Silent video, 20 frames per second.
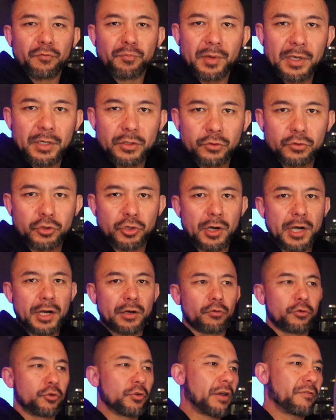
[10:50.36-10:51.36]
been to
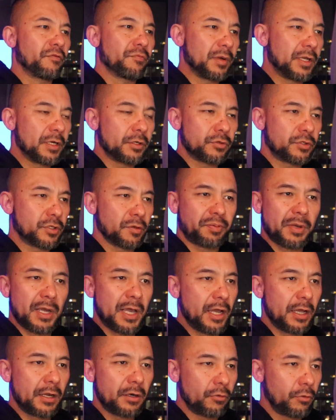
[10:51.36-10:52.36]
China or you haven't been to
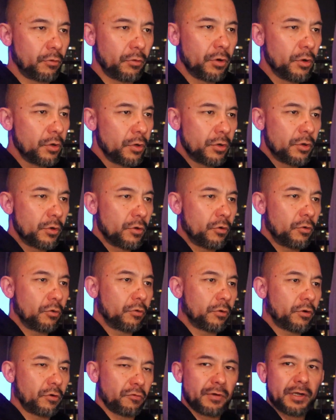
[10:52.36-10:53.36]
Japan or
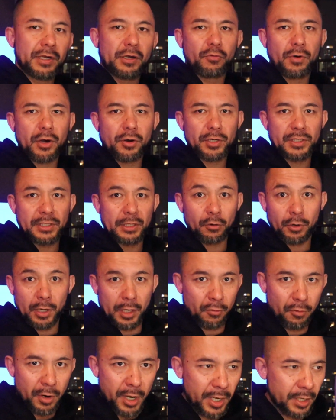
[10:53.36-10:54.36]
Korea, where it's
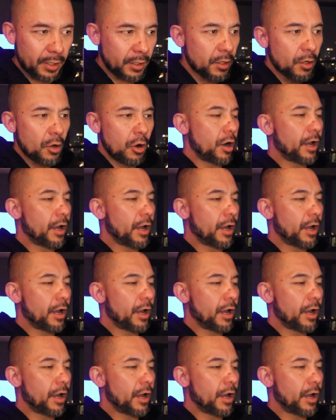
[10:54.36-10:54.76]
Iran.